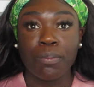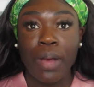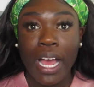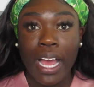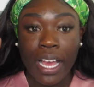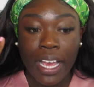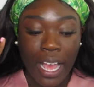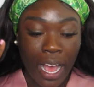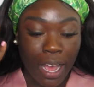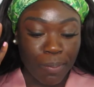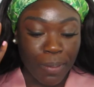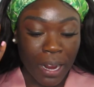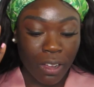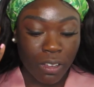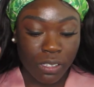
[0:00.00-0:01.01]
my
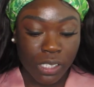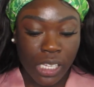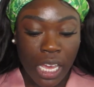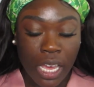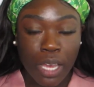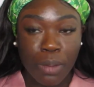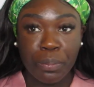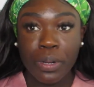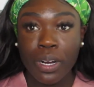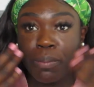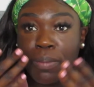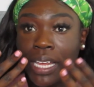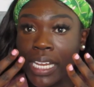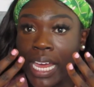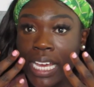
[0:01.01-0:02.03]
eyebrows, put on
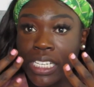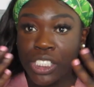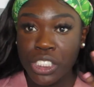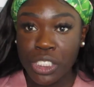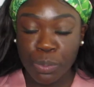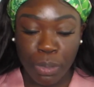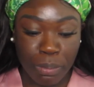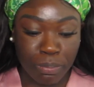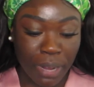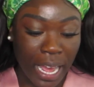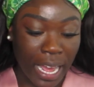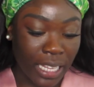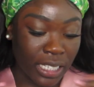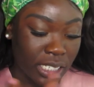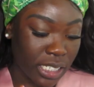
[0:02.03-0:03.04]
my lashes, prepped my
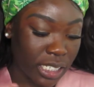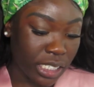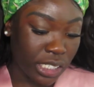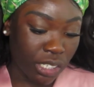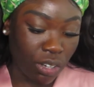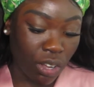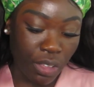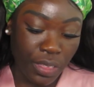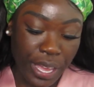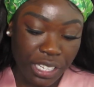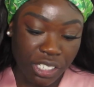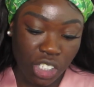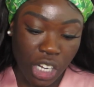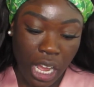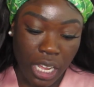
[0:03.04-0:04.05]
eyelids, and all
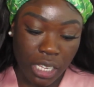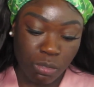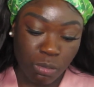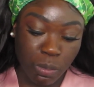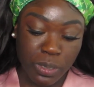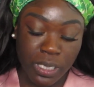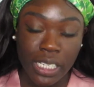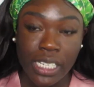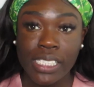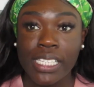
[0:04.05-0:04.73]
that jazz. But besides